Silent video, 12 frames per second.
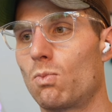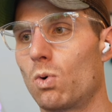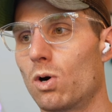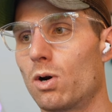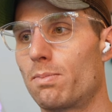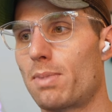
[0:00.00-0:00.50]

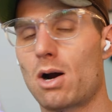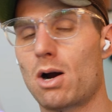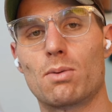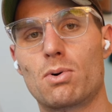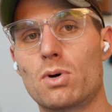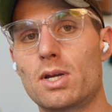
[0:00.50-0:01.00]
Word,
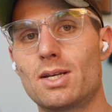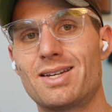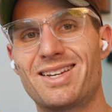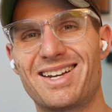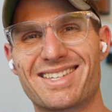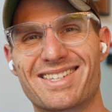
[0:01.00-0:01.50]
PowerPoint,
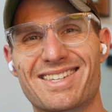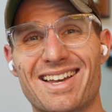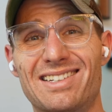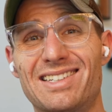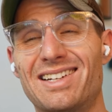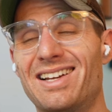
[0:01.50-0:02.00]

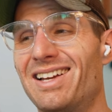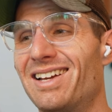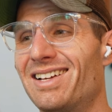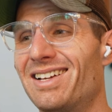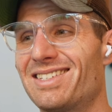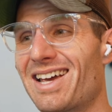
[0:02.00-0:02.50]
Excel,
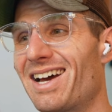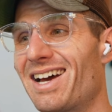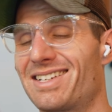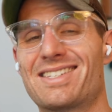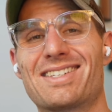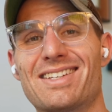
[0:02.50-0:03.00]

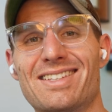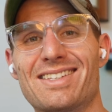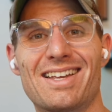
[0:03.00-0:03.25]
text,